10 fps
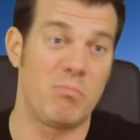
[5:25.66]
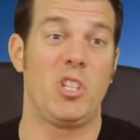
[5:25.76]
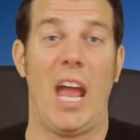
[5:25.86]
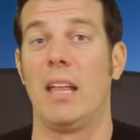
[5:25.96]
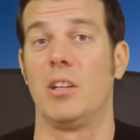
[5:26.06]

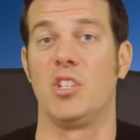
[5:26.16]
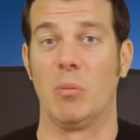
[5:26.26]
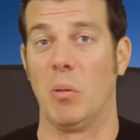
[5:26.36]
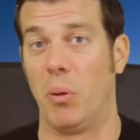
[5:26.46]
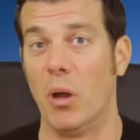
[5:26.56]
challenge
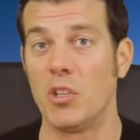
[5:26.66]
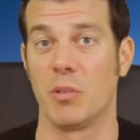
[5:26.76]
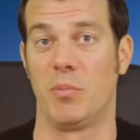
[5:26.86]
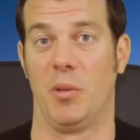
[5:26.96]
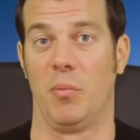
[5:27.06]
him and push
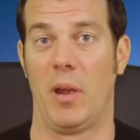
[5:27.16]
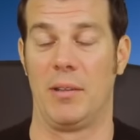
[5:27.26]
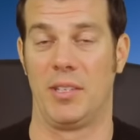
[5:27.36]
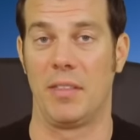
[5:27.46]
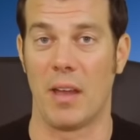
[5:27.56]
him some
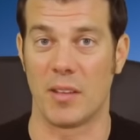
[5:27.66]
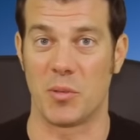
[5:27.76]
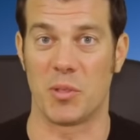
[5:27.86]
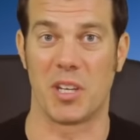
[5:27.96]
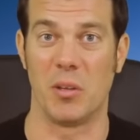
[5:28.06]
rounds. I thought
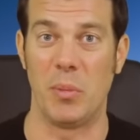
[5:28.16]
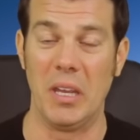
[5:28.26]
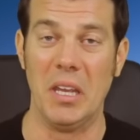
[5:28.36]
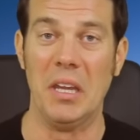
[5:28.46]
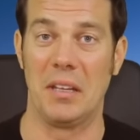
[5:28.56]
this was gonna
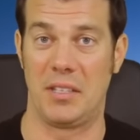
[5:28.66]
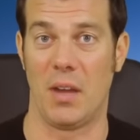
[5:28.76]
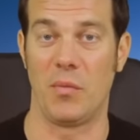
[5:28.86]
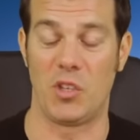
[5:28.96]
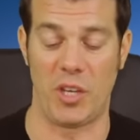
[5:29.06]
be the
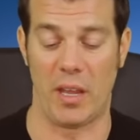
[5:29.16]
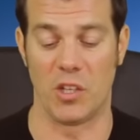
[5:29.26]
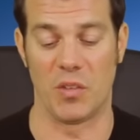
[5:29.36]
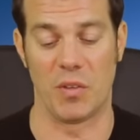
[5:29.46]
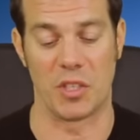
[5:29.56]
toughest
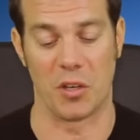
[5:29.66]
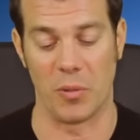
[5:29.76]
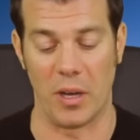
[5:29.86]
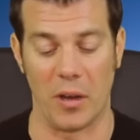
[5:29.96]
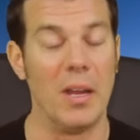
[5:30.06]
challenge of his
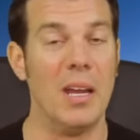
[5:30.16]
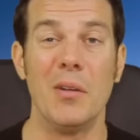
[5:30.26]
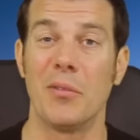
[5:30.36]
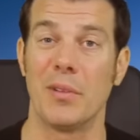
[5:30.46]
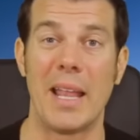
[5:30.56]
career.
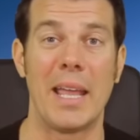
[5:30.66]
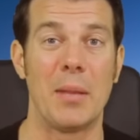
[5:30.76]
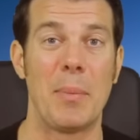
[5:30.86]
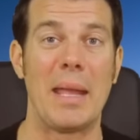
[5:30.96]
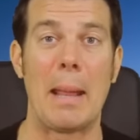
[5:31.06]

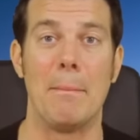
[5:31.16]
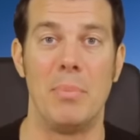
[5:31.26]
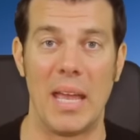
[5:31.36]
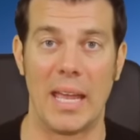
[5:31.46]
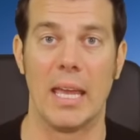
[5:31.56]
Flanagan made a
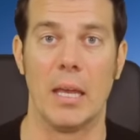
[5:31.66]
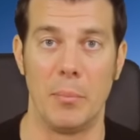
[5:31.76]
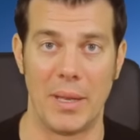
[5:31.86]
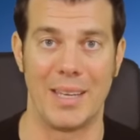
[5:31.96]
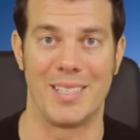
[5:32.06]
big,
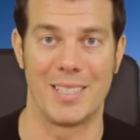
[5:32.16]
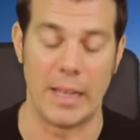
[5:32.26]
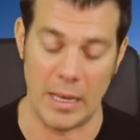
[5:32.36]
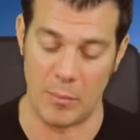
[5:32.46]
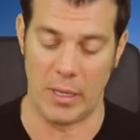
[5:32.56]
big
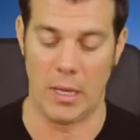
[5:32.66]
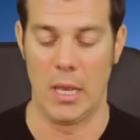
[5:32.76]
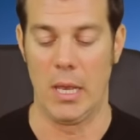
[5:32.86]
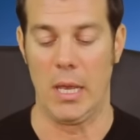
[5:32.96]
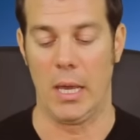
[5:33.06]
statement.
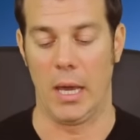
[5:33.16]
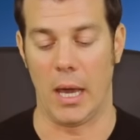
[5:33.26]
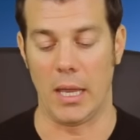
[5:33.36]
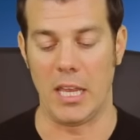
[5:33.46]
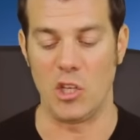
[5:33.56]

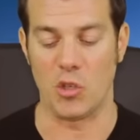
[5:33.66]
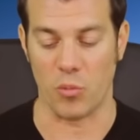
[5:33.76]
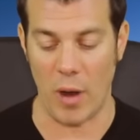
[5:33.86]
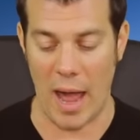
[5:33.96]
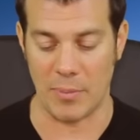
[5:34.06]
He
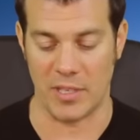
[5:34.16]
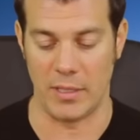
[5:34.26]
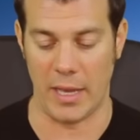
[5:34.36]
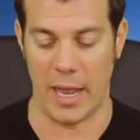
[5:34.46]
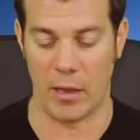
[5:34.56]

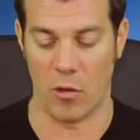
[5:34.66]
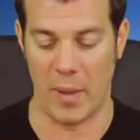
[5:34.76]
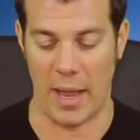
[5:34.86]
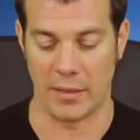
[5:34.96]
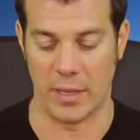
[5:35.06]
dropped Diego
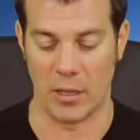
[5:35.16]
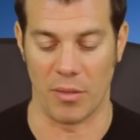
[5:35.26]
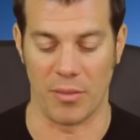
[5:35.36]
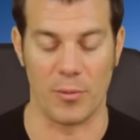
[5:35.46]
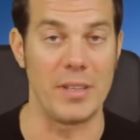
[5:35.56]

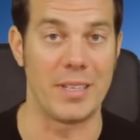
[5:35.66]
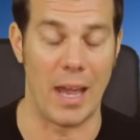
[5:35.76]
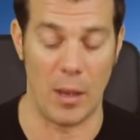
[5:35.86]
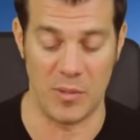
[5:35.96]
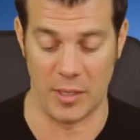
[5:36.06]
Magdaleno three
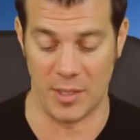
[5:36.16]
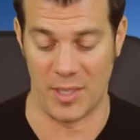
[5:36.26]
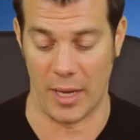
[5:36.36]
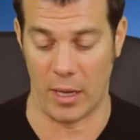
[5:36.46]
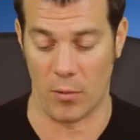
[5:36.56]
times in the
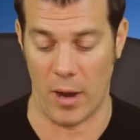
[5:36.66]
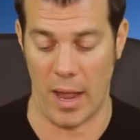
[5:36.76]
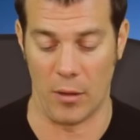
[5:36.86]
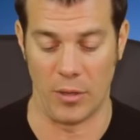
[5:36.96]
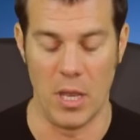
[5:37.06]
second
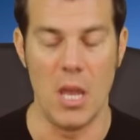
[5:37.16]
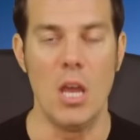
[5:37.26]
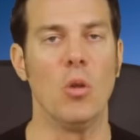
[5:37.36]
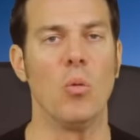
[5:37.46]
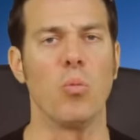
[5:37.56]
round,
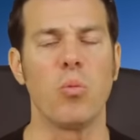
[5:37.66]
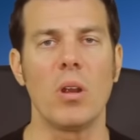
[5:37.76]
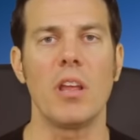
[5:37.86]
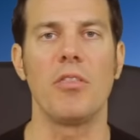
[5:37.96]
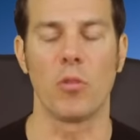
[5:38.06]

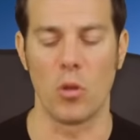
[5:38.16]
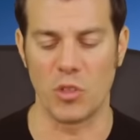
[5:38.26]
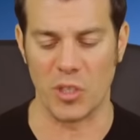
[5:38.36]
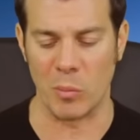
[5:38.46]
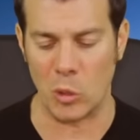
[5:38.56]
really
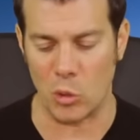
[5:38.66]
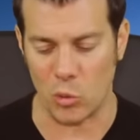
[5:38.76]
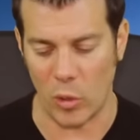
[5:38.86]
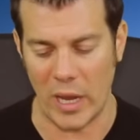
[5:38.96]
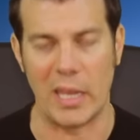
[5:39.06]
threw some
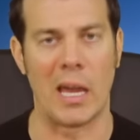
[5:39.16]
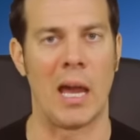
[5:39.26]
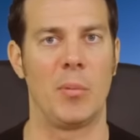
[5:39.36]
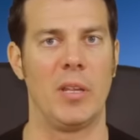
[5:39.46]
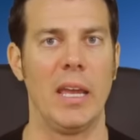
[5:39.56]
great
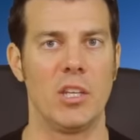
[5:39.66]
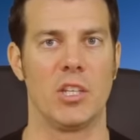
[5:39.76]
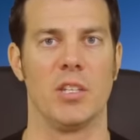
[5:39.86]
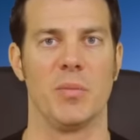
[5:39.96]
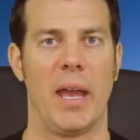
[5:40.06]

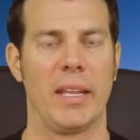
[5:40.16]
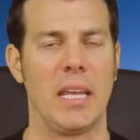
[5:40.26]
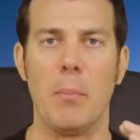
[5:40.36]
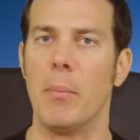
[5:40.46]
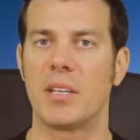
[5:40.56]
combinations, man.
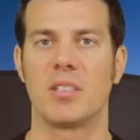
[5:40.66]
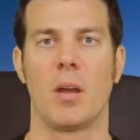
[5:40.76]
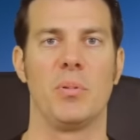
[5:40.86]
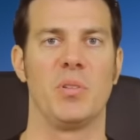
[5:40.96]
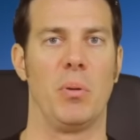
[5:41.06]
He mixed
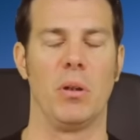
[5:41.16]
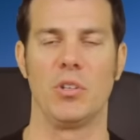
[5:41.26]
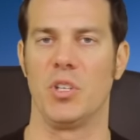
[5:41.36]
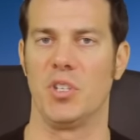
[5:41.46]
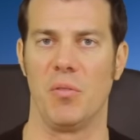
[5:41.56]
up his
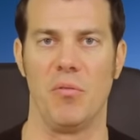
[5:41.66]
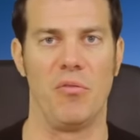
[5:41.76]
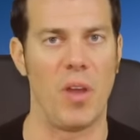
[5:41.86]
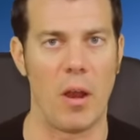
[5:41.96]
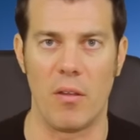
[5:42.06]
punches
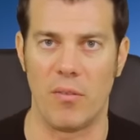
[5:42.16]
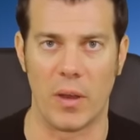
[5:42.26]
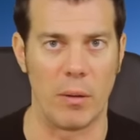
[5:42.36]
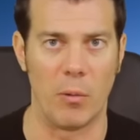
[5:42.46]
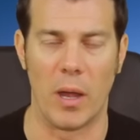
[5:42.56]
very,
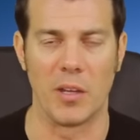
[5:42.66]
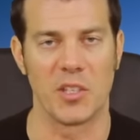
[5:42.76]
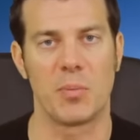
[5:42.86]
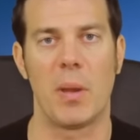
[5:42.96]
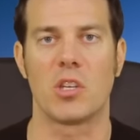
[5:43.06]
very well,
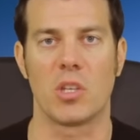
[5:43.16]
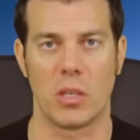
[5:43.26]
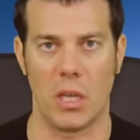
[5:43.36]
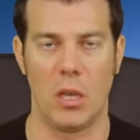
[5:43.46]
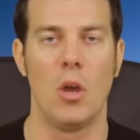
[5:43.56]

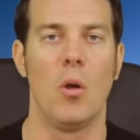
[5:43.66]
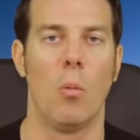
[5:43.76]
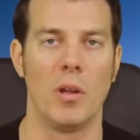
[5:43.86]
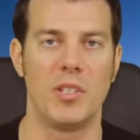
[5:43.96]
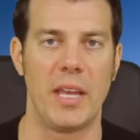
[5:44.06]
especially
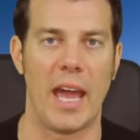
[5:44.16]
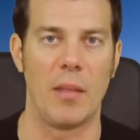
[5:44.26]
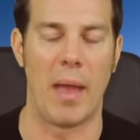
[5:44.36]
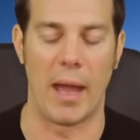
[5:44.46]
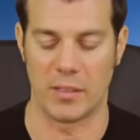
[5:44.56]
once he
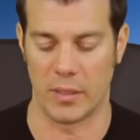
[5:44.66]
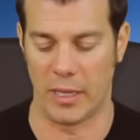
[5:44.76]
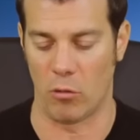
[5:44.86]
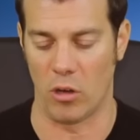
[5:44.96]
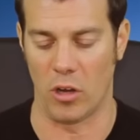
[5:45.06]
had
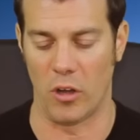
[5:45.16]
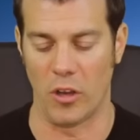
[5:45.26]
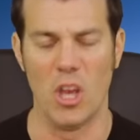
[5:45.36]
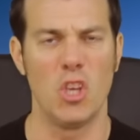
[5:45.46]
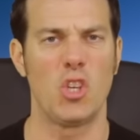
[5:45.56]
Magdaleno
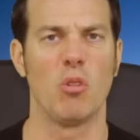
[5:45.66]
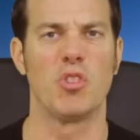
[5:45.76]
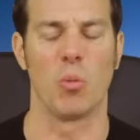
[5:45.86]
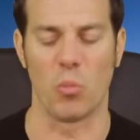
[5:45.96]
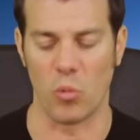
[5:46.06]
hurt, showed
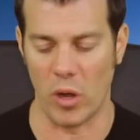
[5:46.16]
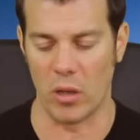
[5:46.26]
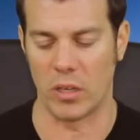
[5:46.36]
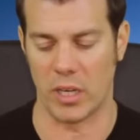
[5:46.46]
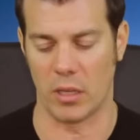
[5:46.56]
some
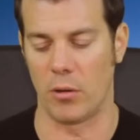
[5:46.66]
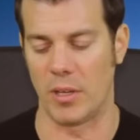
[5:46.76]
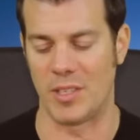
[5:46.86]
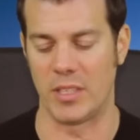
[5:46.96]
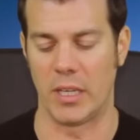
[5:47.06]
real killer
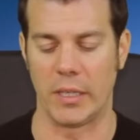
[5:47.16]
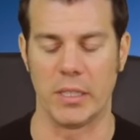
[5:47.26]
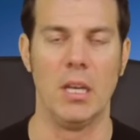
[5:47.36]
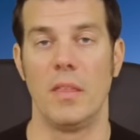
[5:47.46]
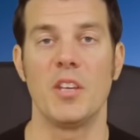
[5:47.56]

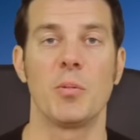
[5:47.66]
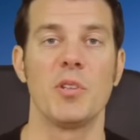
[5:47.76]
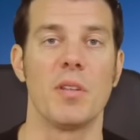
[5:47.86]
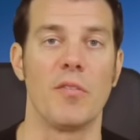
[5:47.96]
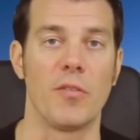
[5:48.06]
instinct. This
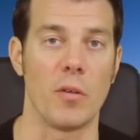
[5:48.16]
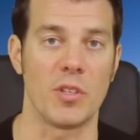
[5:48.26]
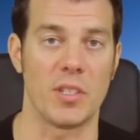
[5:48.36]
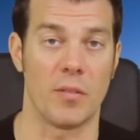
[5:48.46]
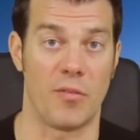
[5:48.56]
was the
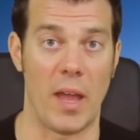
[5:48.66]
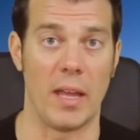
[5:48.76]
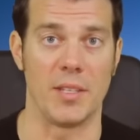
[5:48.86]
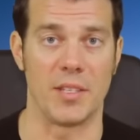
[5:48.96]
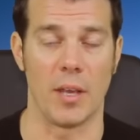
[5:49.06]
first
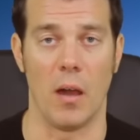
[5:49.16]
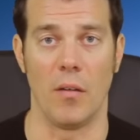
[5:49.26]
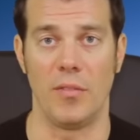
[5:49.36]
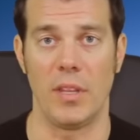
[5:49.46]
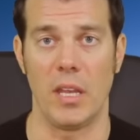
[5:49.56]
defense
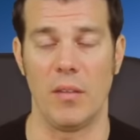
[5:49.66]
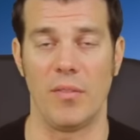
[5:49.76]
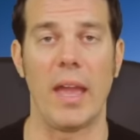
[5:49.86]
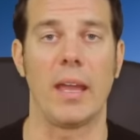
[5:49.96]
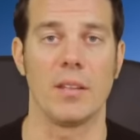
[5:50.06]
of the
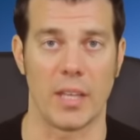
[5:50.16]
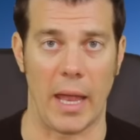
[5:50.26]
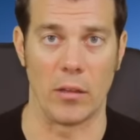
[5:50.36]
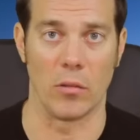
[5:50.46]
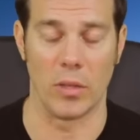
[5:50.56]
vacant
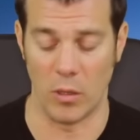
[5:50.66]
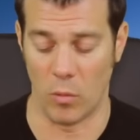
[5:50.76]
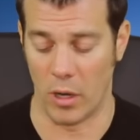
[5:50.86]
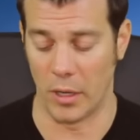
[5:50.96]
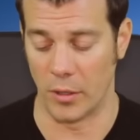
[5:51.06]
title he
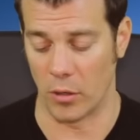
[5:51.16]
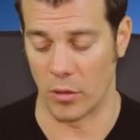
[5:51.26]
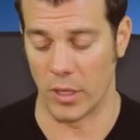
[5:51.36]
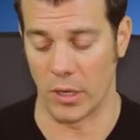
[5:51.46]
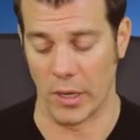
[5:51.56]
won
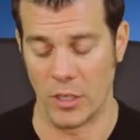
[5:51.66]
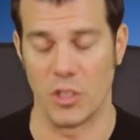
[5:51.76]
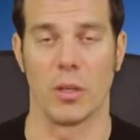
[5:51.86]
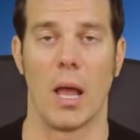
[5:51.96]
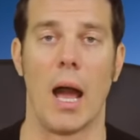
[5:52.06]
earlier
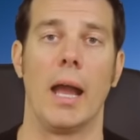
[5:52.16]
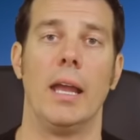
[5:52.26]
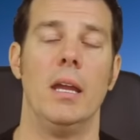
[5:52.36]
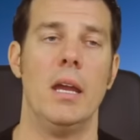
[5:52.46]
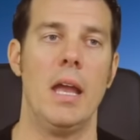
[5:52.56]
in July.